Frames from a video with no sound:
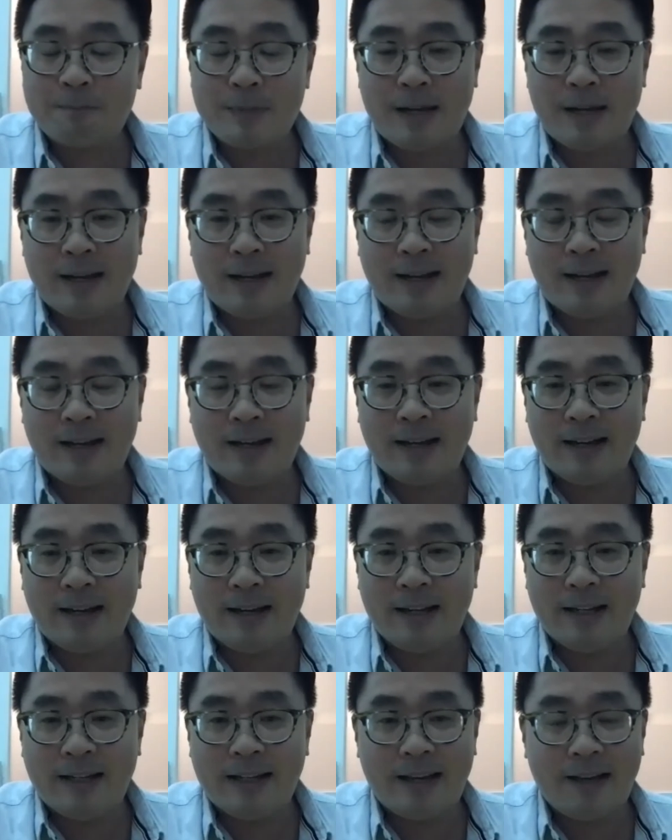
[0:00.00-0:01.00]

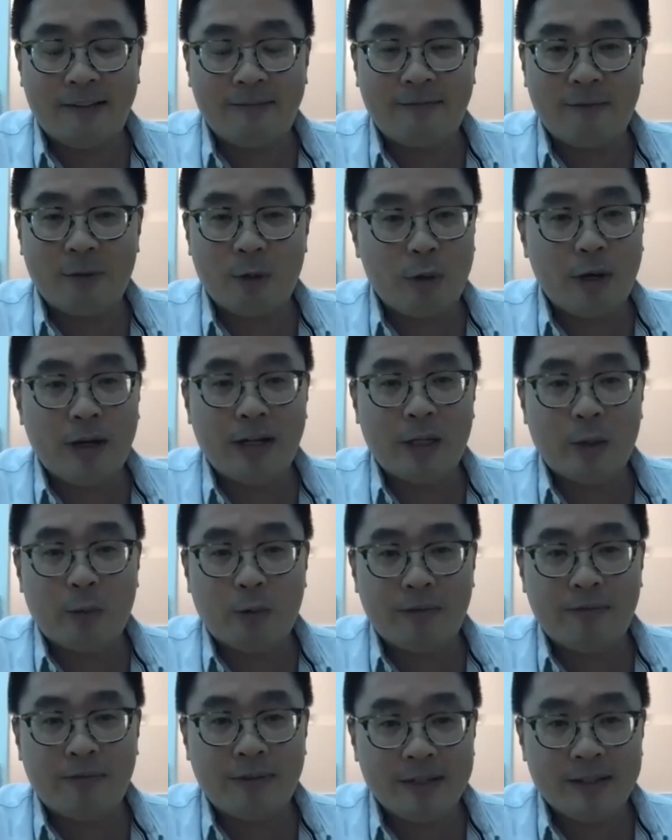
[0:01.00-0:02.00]
I have no idea
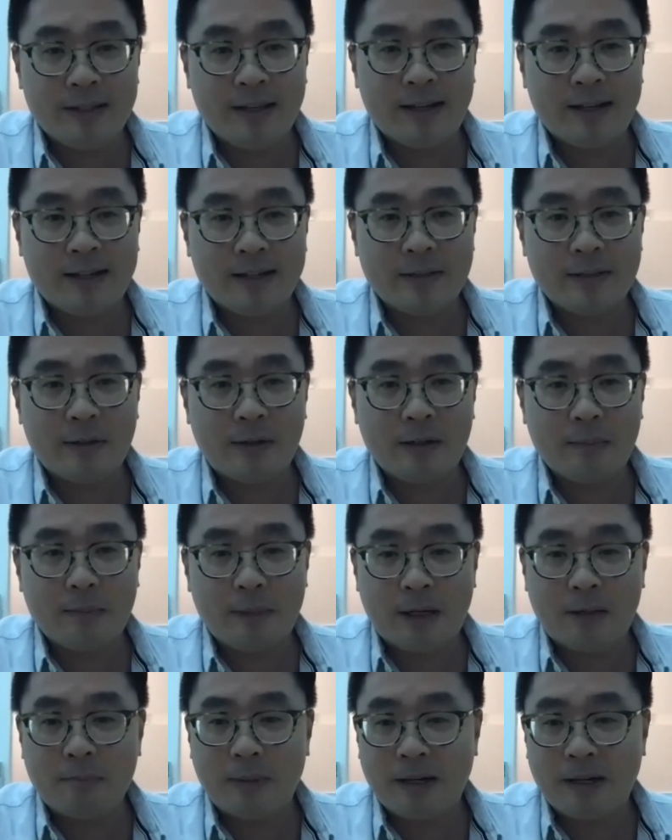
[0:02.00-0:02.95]
what fintech is all about,